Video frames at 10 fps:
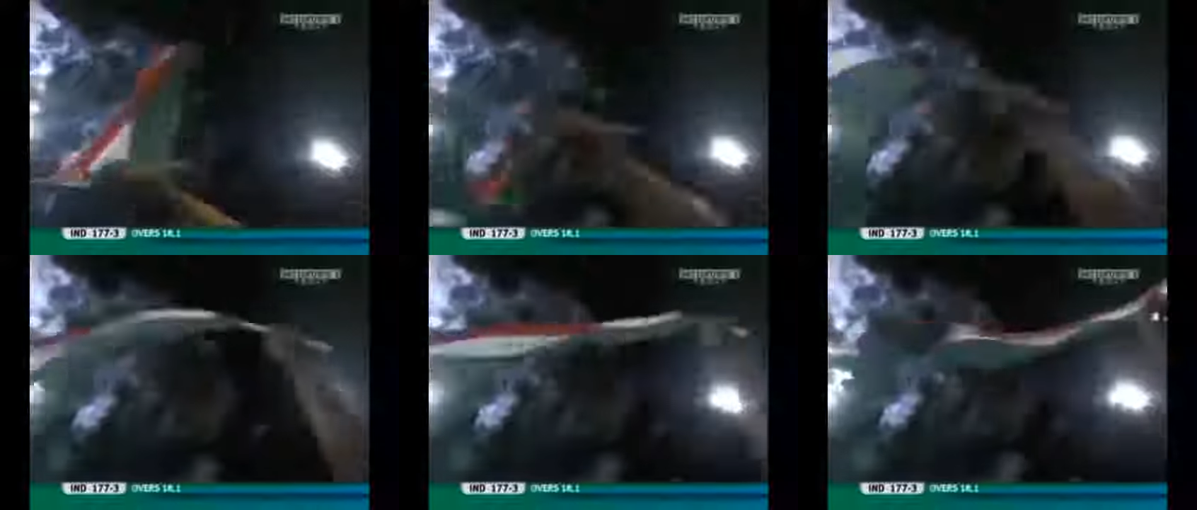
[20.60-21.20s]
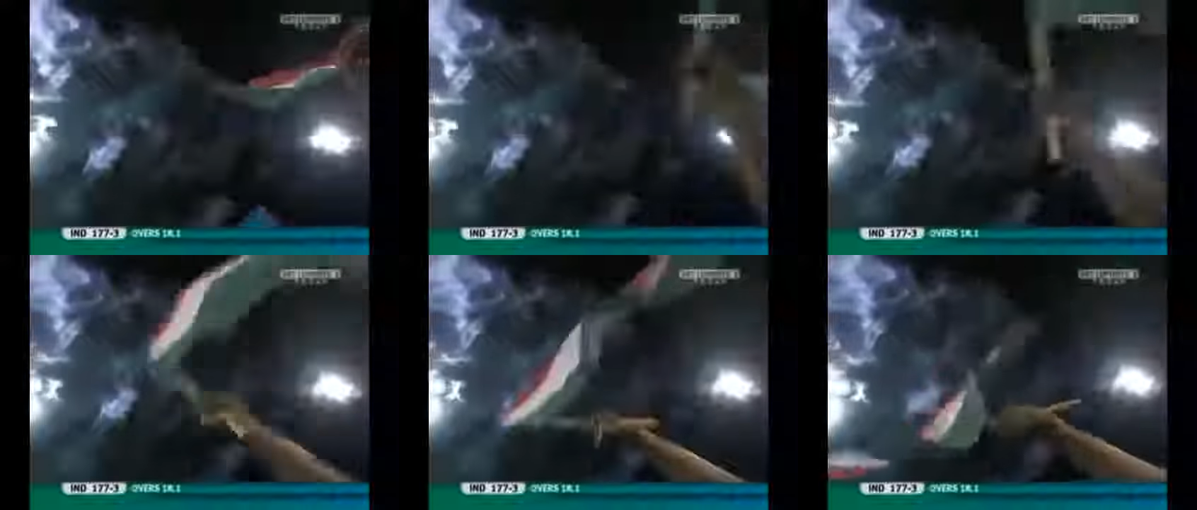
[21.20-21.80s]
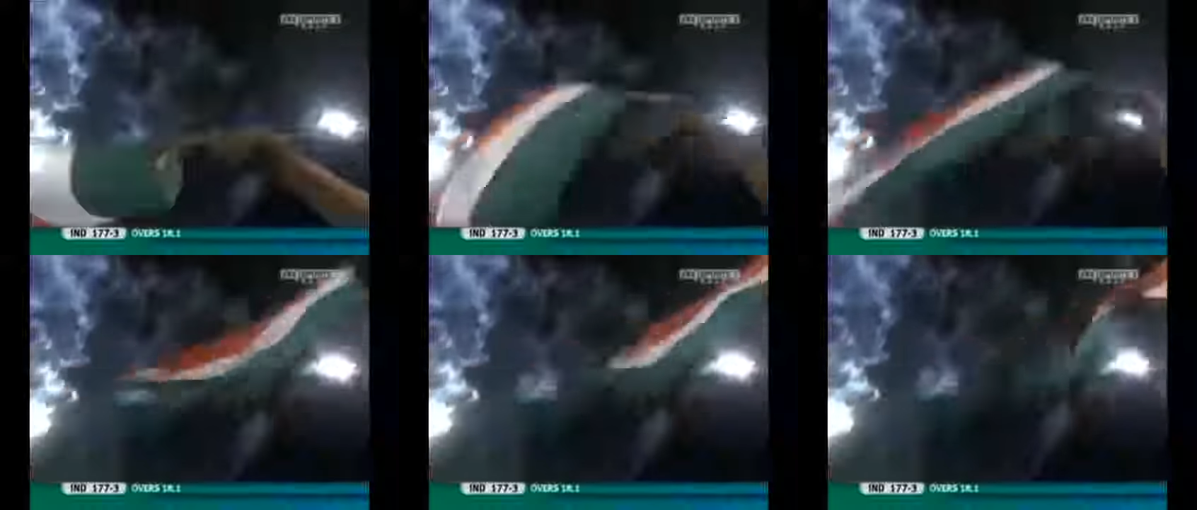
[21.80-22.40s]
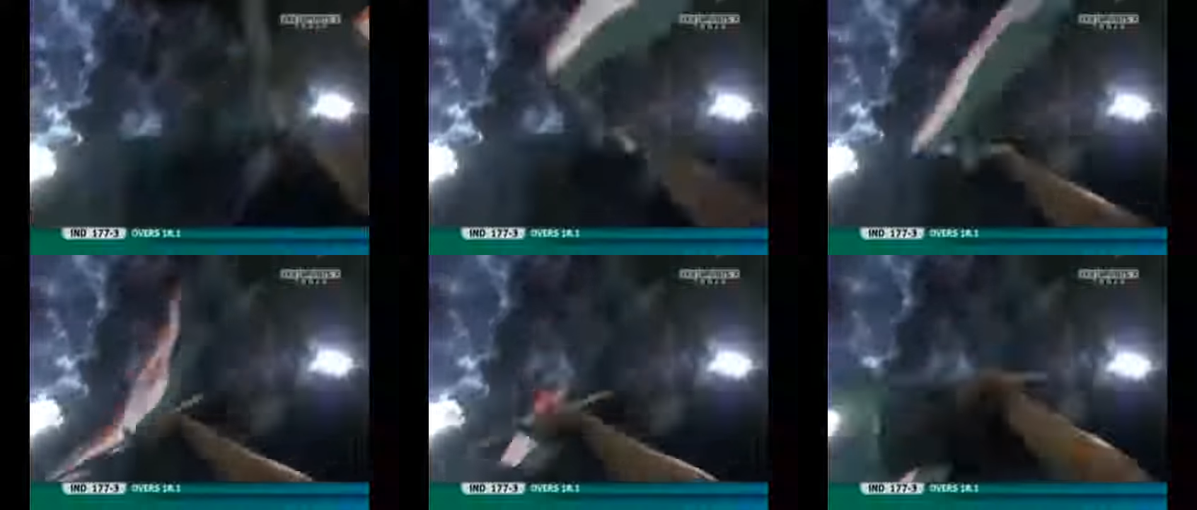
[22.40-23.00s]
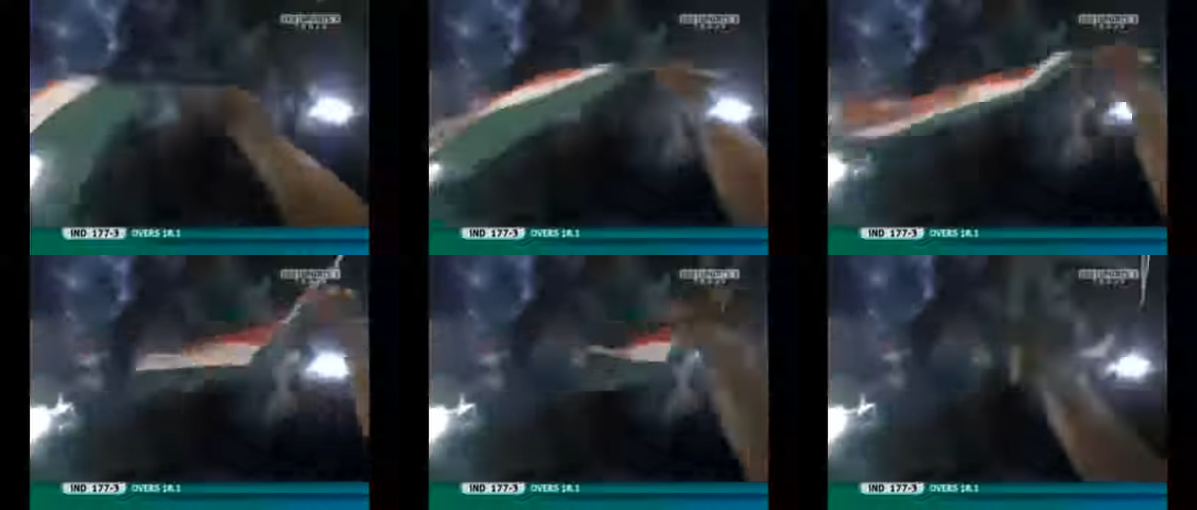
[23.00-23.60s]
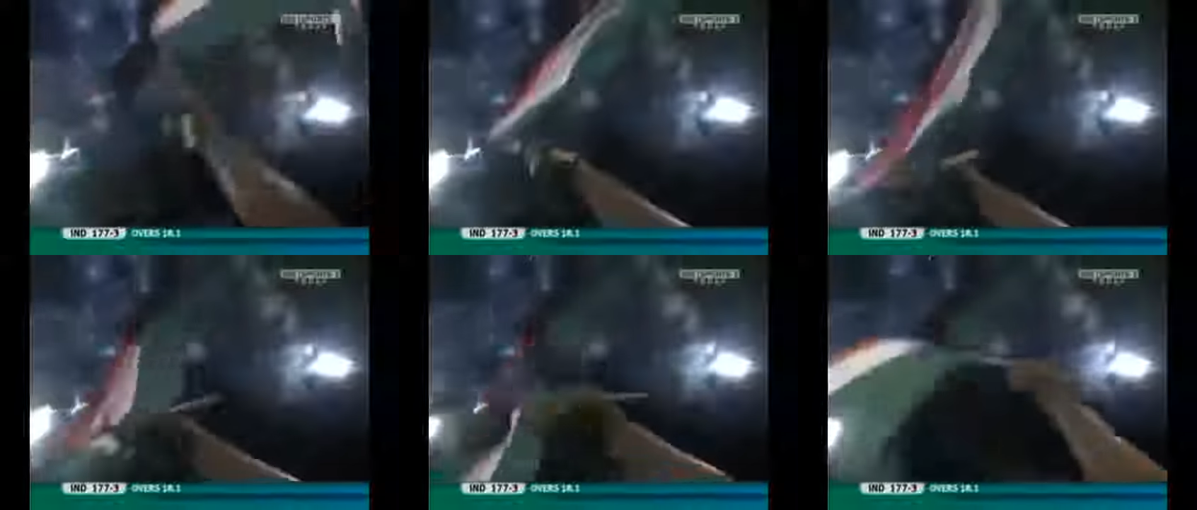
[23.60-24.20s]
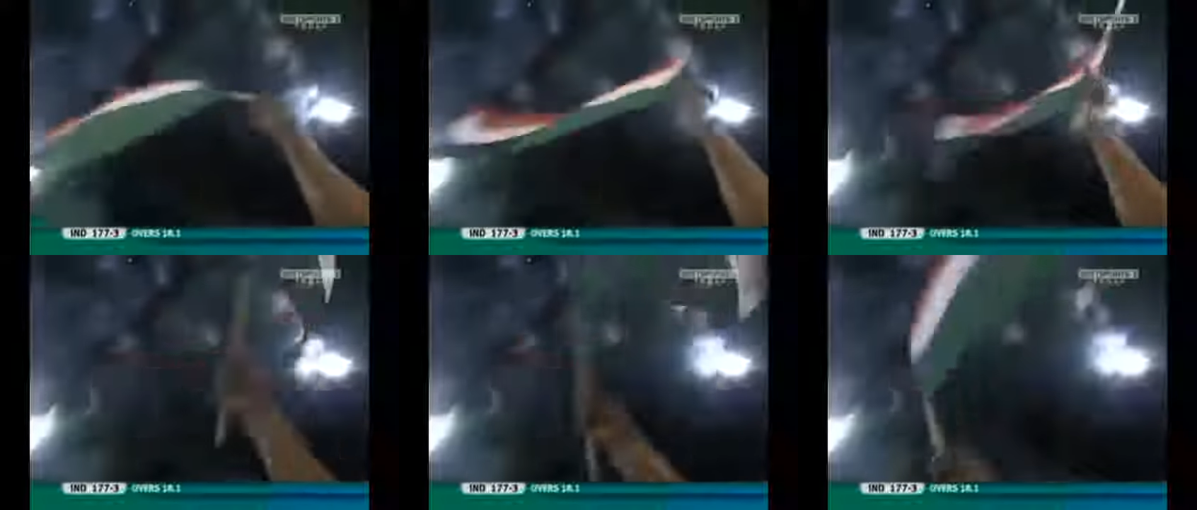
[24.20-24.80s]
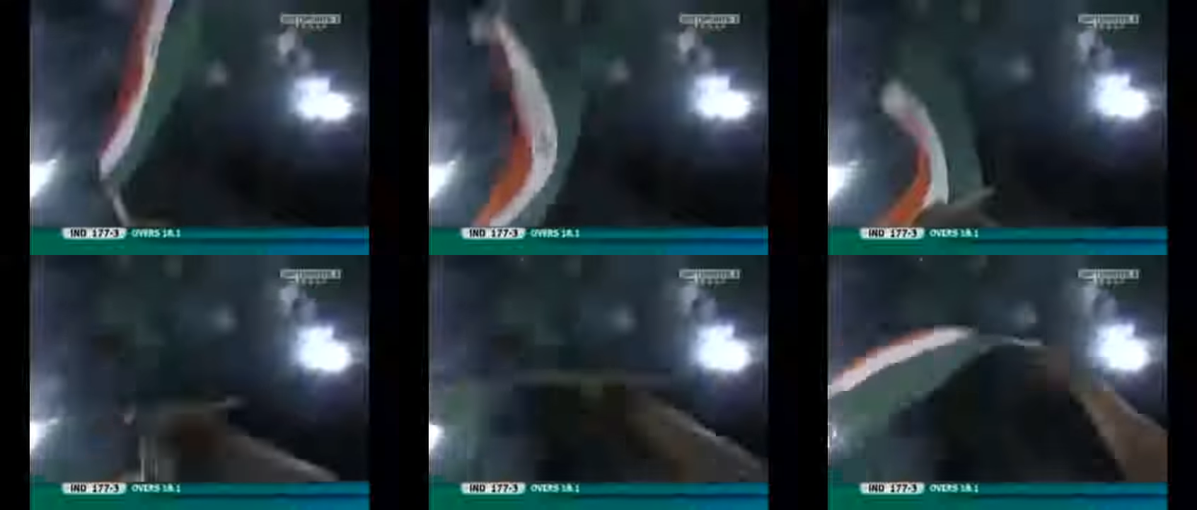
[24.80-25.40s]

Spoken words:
[unreadable: no face in view]